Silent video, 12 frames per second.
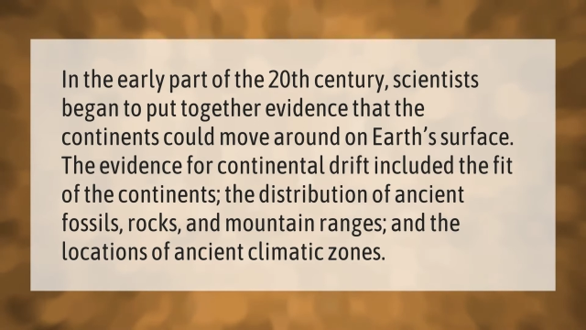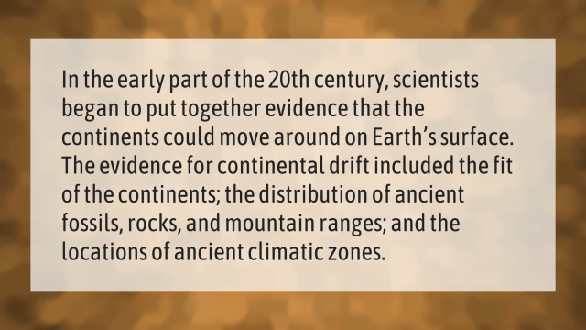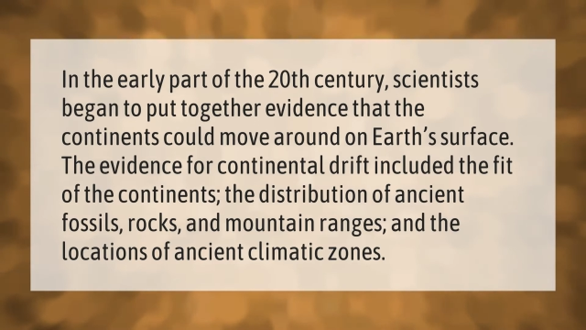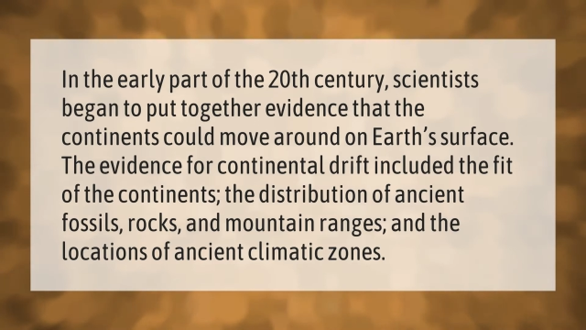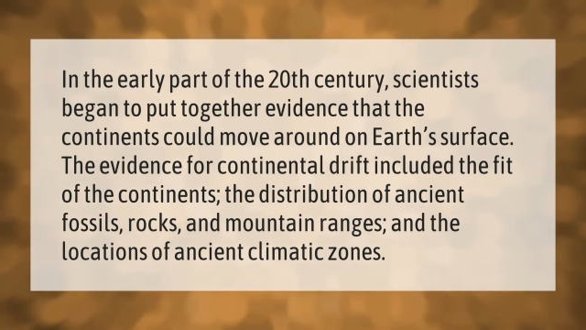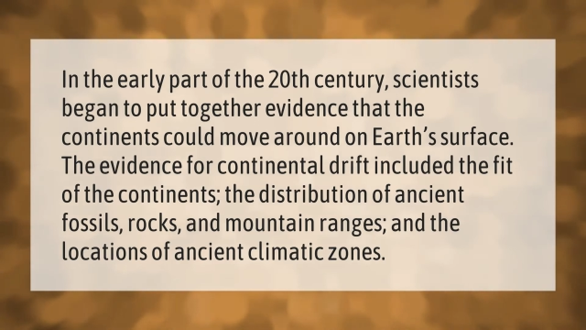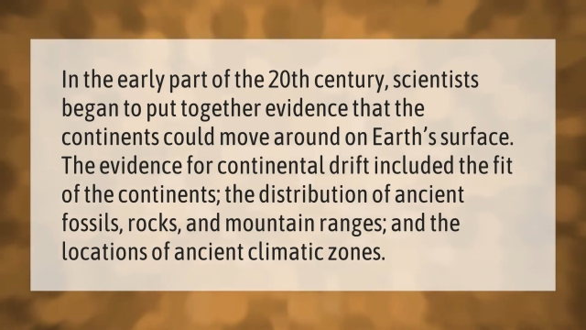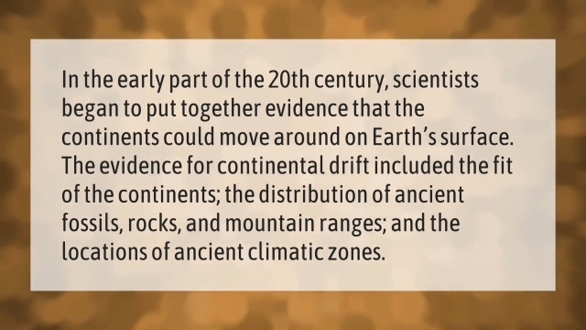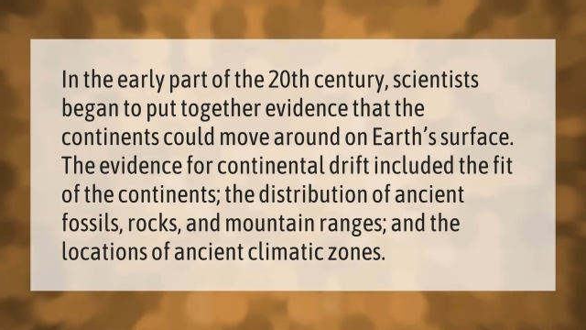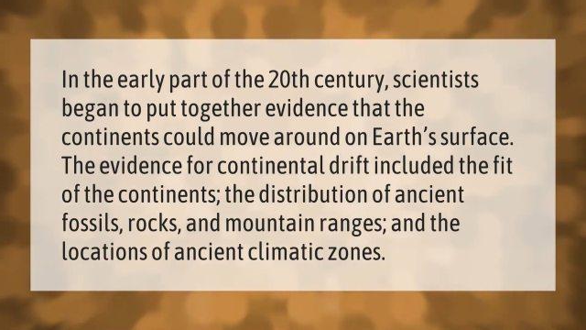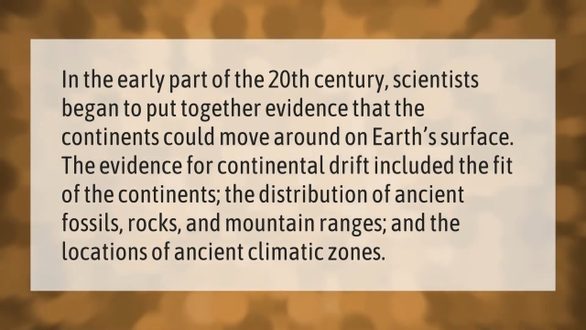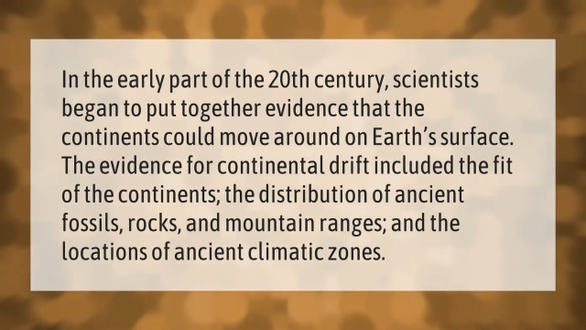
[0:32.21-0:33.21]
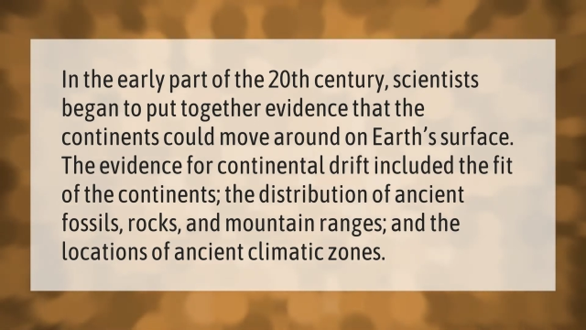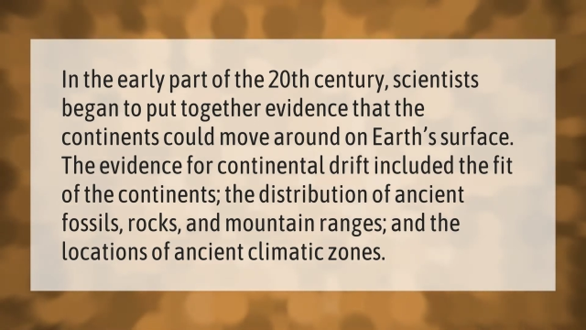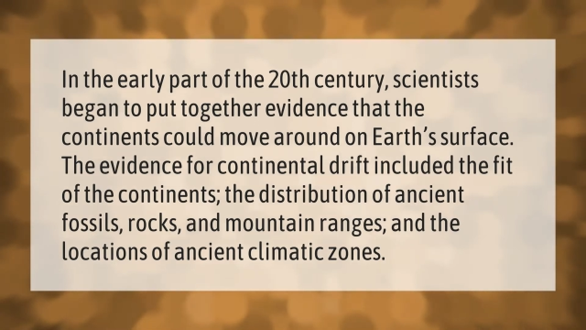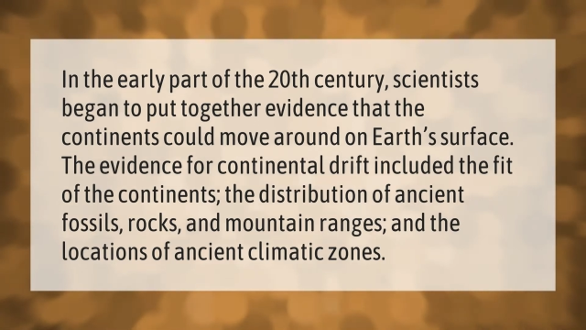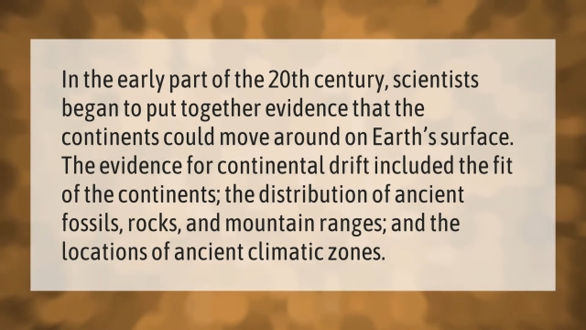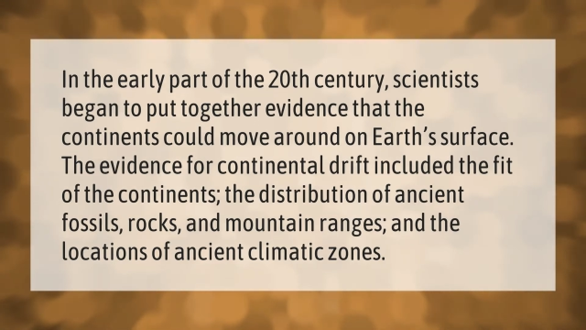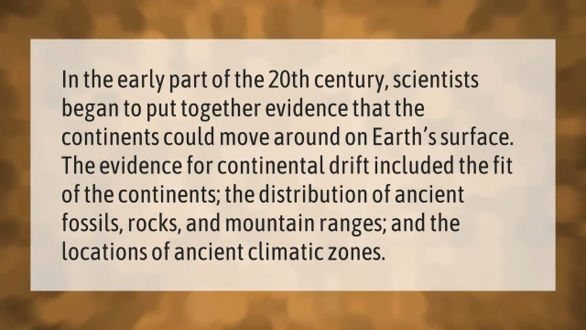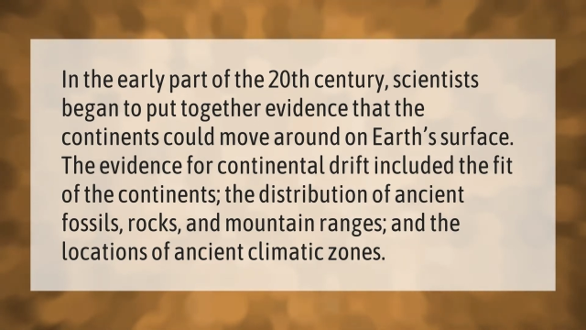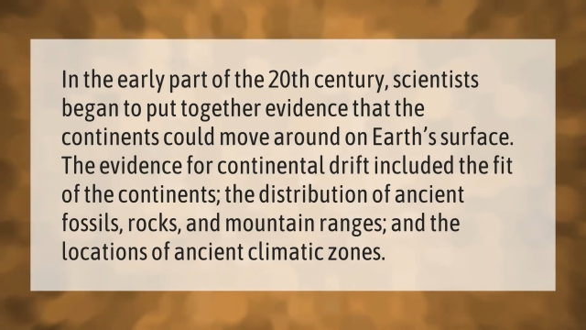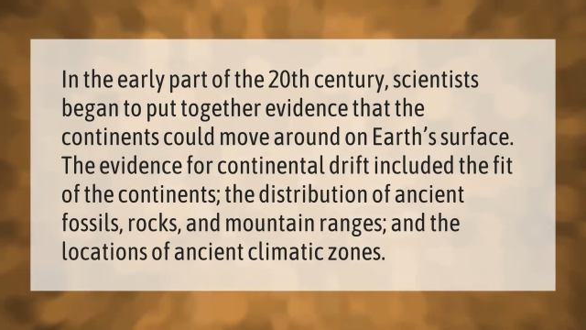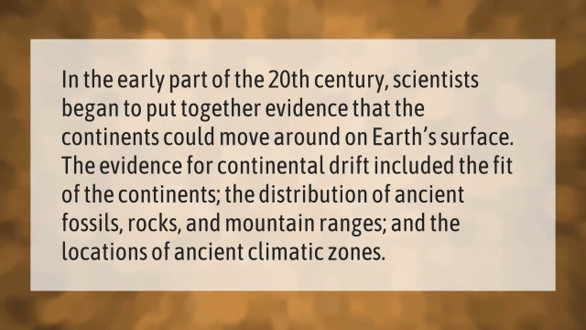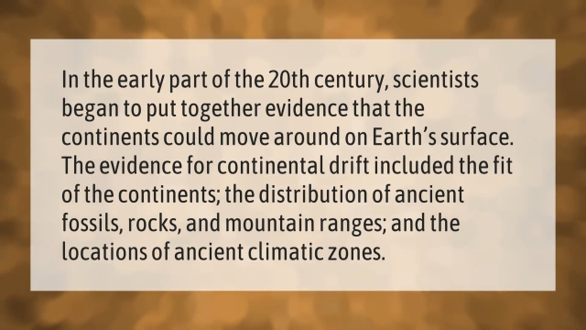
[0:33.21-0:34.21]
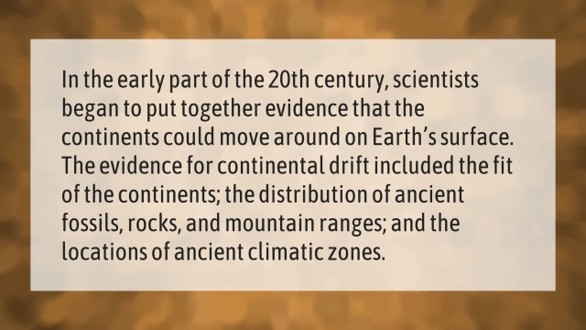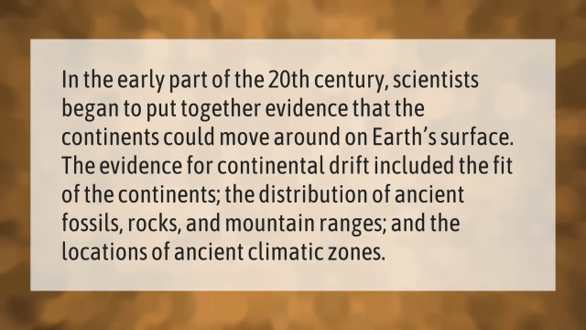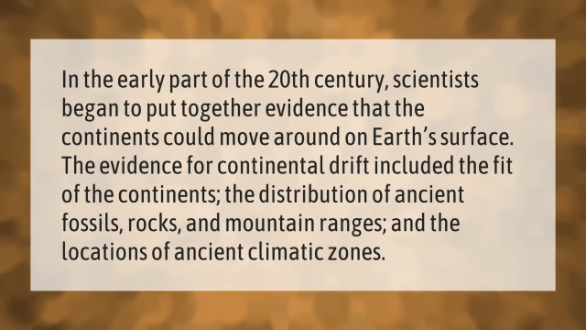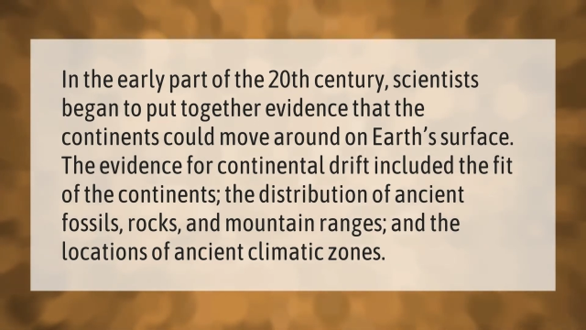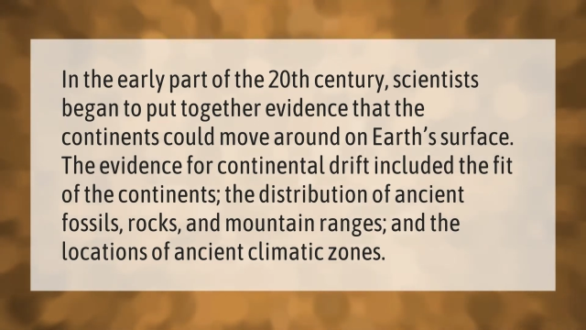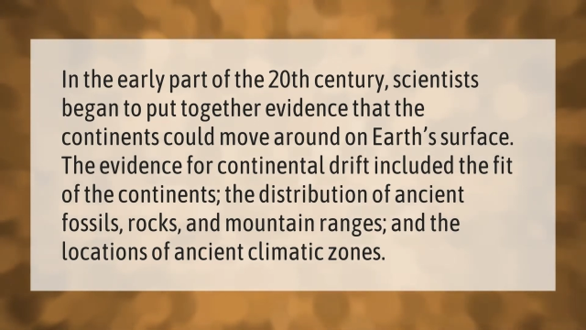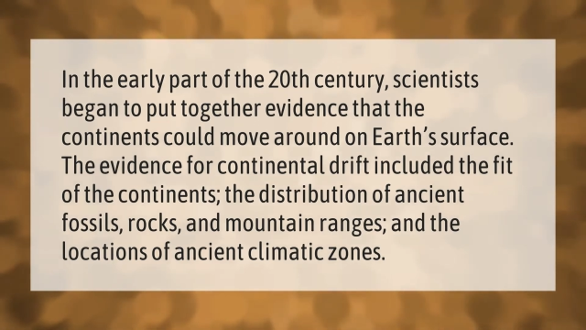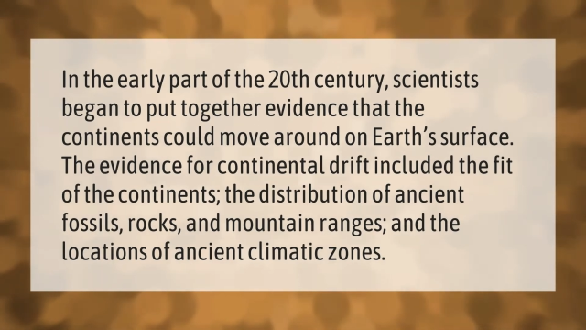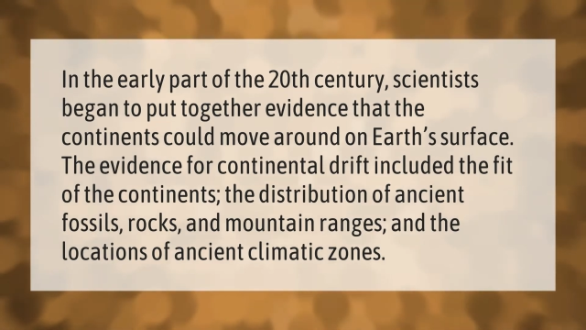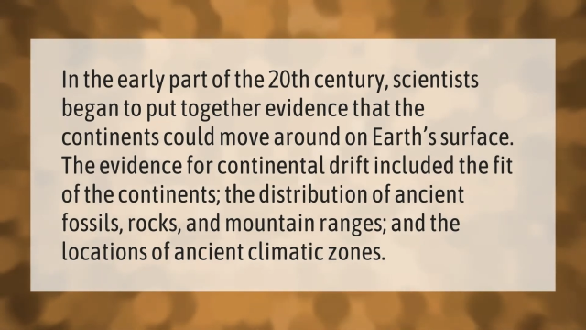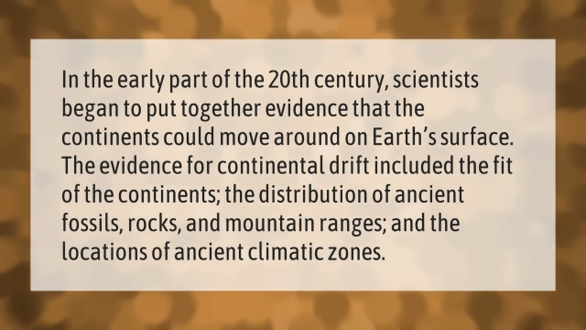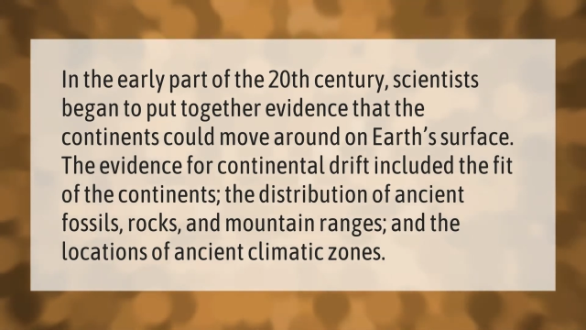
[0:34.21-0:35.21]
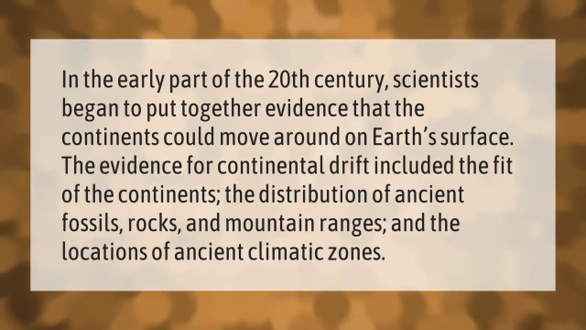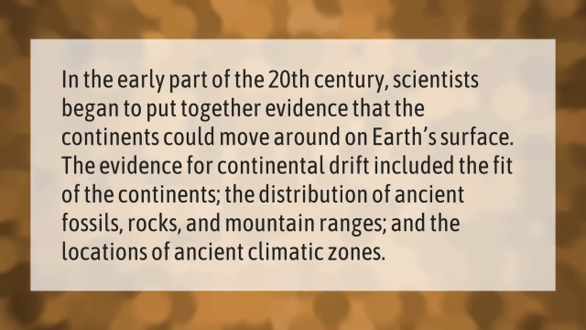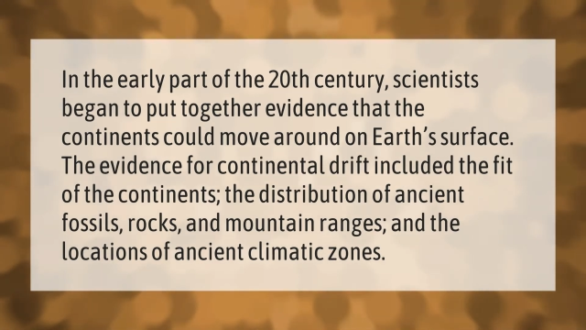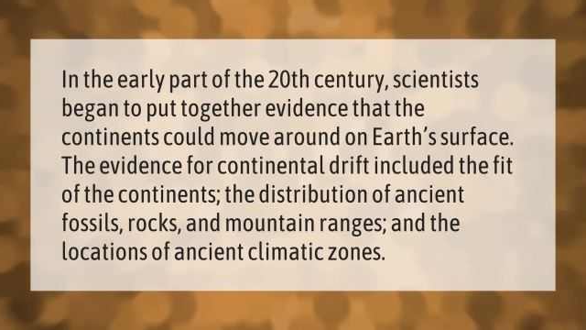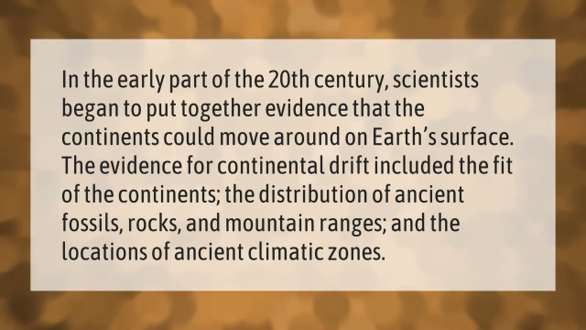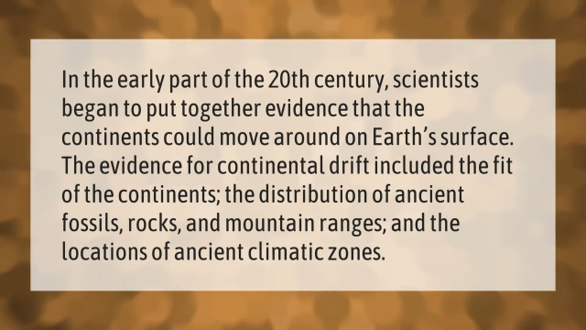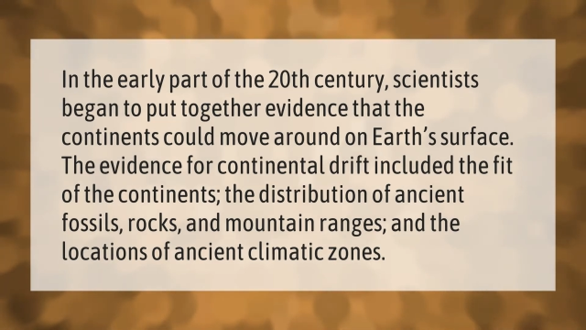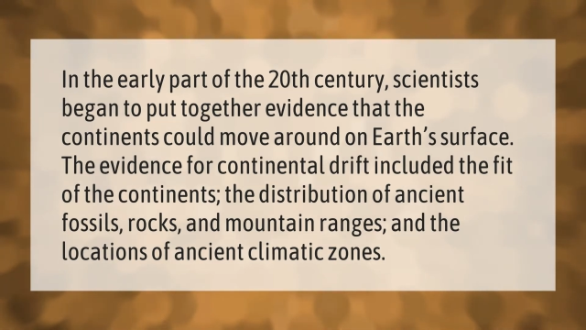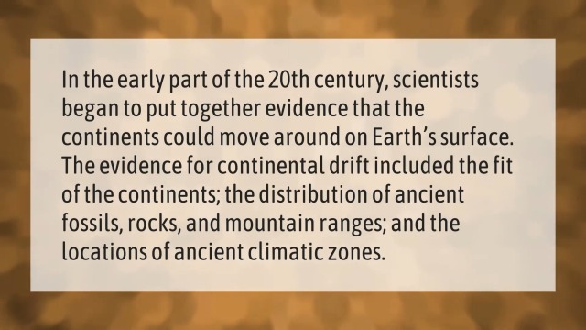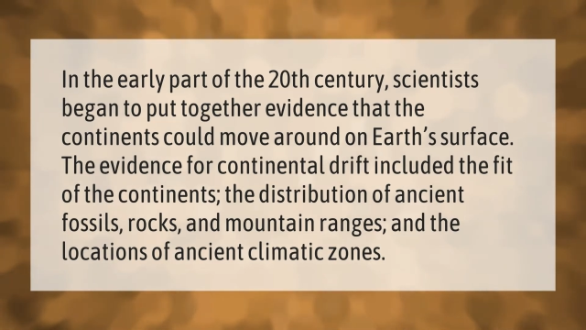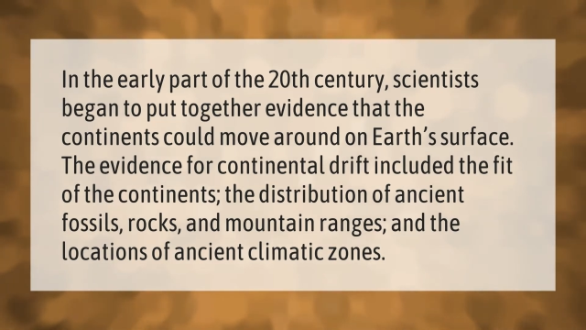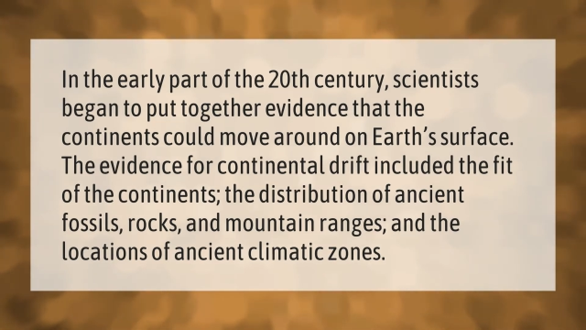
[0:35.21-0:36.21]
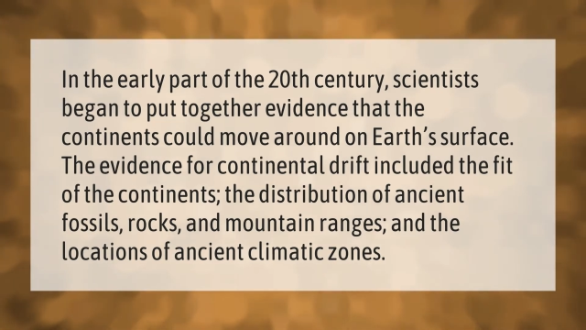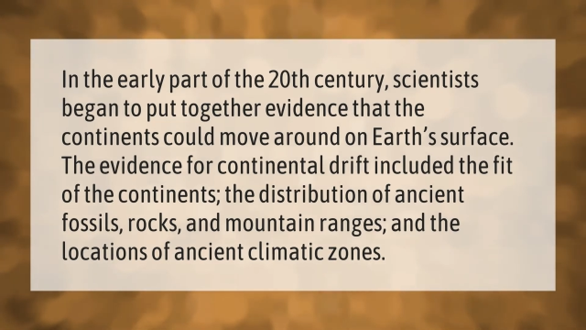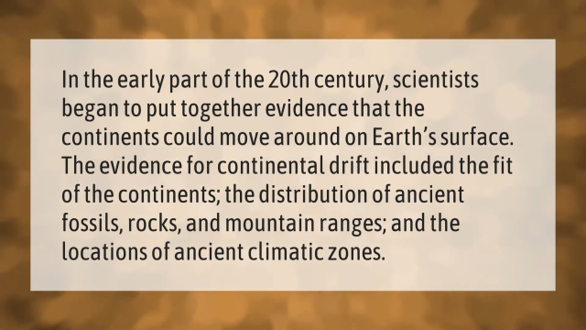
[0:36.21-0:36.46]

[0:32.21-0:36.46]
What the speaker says: [unreadable: no face in view]